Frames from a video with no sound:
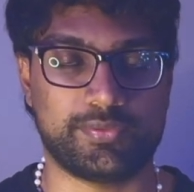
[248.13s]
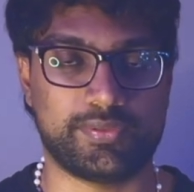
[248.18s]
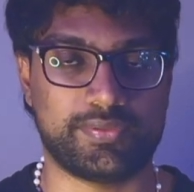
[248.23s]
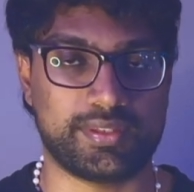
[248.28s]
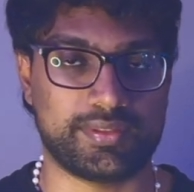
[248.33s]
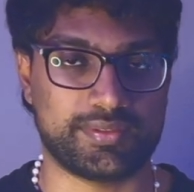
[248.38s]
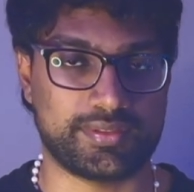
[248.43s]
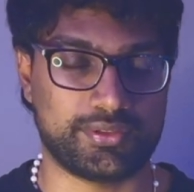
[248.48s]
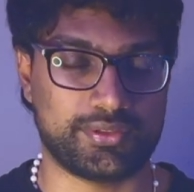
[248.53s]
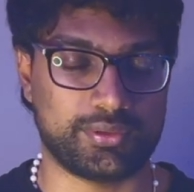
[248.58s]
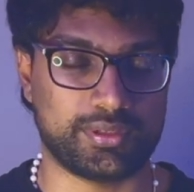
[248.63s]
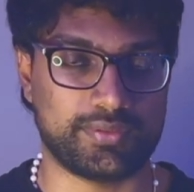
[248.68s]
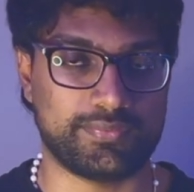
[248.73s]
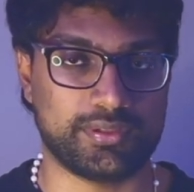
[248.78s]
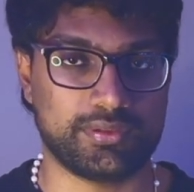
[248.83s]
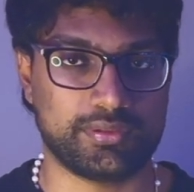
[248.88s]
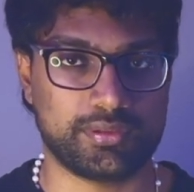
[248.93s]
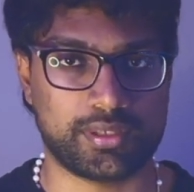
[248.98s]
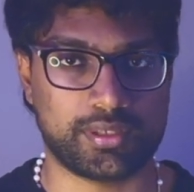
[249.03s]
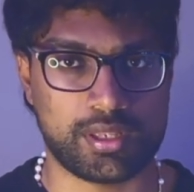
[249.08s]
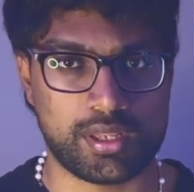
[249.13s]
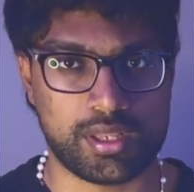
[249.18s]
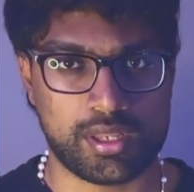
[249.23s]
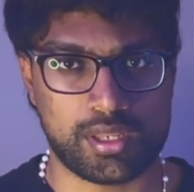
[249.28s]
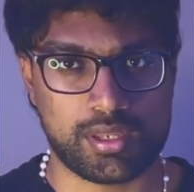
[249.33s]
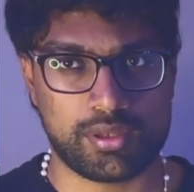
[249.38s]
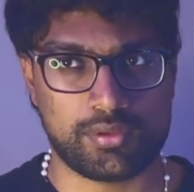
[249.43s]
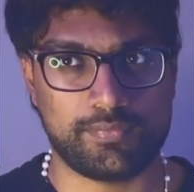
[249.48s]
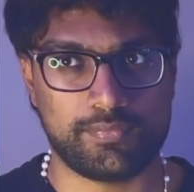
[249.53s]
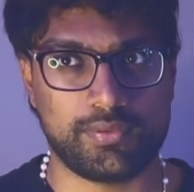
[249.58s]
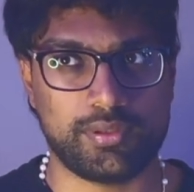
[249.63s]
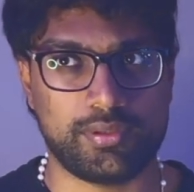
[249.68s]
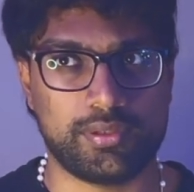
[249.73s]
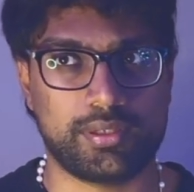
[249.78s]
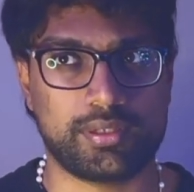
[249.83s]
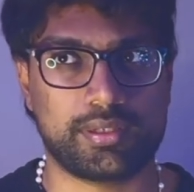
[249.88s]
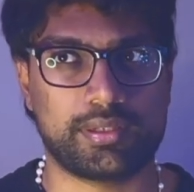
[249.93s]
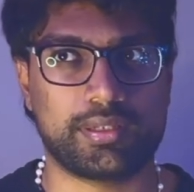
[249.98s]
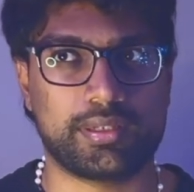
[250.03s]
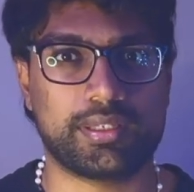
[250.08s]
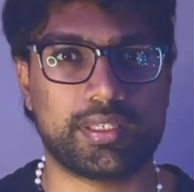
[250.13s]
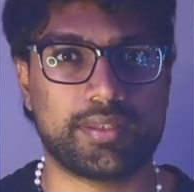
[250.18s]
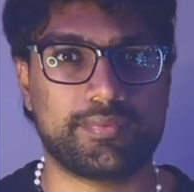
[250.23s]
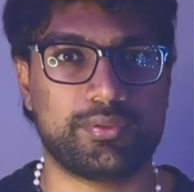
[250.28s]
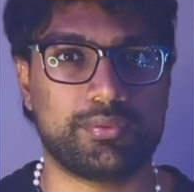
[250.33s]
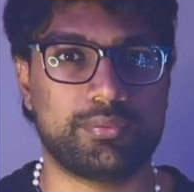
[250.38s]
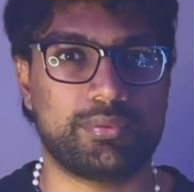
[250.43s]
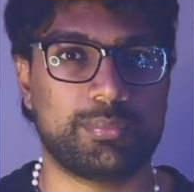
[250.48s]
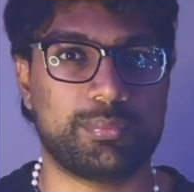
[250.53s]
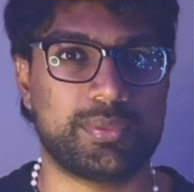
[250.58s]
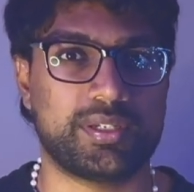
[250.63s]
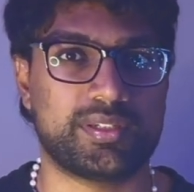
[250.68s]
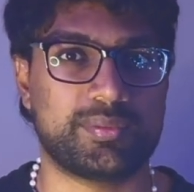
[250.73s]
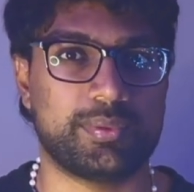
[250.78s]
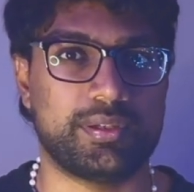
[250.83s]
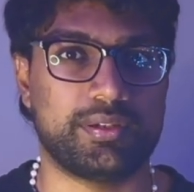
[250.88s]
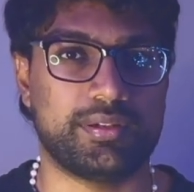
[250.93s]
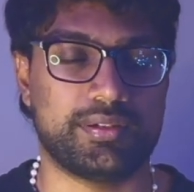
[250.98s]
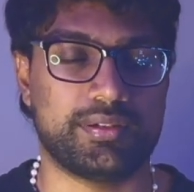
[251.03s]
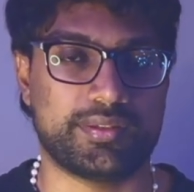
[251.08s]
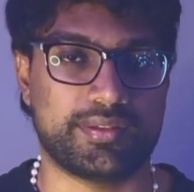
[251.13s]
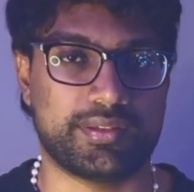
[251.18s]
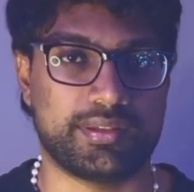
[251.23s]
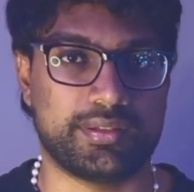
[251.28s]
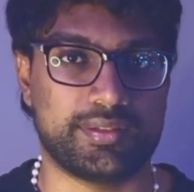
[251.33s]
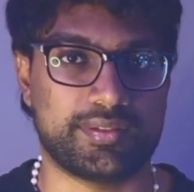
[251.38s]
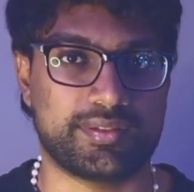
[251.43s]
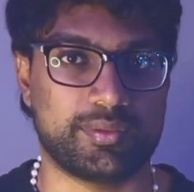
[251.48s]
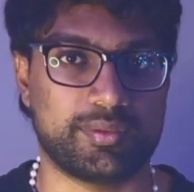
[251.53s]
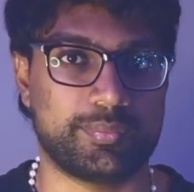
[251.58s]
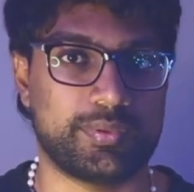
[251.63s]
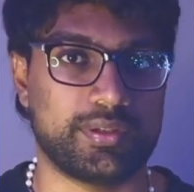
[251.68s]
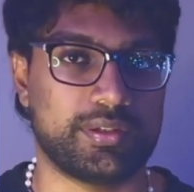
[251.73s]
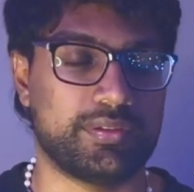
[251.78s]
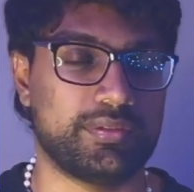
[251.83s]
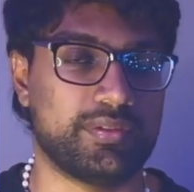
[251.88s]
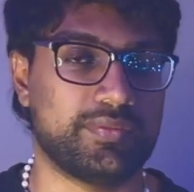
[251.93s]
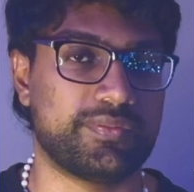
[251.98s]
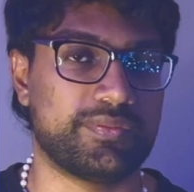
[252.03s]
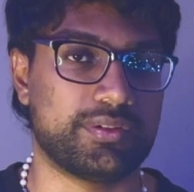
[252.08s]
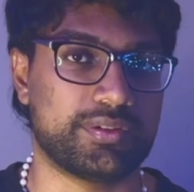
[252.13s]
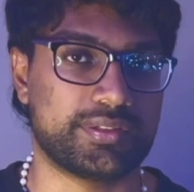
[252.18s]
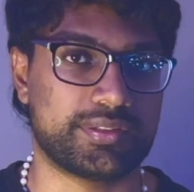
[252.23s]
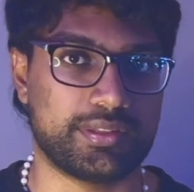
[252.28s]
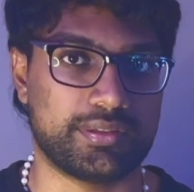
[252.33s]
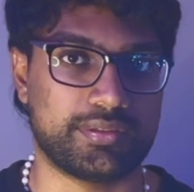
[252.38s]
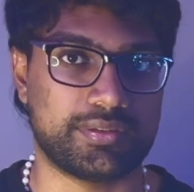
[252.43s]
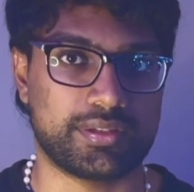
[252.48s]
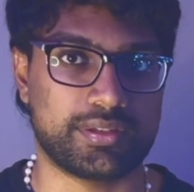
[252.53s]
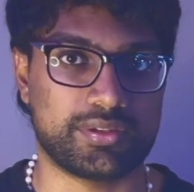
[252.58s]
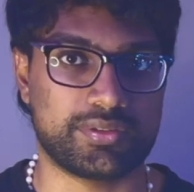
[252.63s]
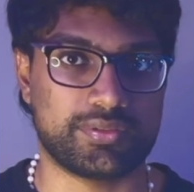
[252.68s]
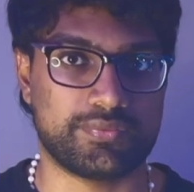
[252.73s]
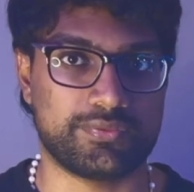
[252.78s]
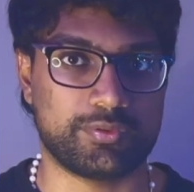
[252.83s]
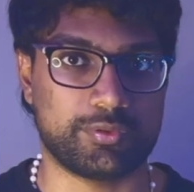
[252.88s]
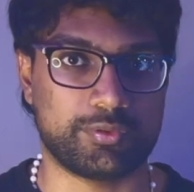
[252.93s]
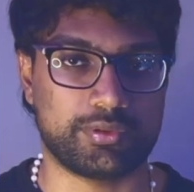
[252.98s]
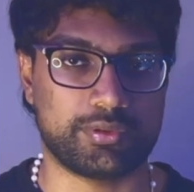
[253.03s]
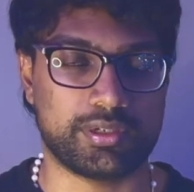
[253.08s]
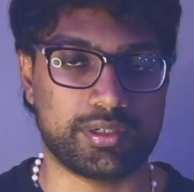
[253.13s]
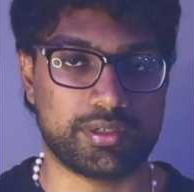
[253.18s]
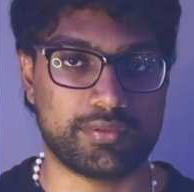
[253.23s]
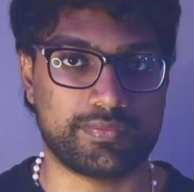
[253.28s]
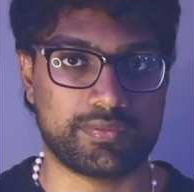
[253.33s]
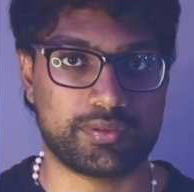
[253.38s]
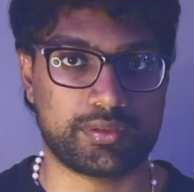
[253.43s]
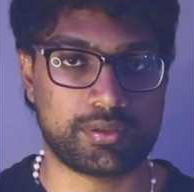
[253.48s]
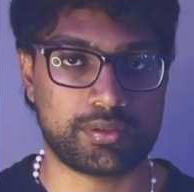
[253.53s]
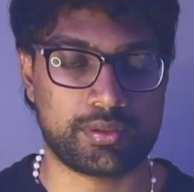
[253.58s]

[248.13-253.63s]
things that you have learned, will give you a much better result as compared to the first 10,000 photographs.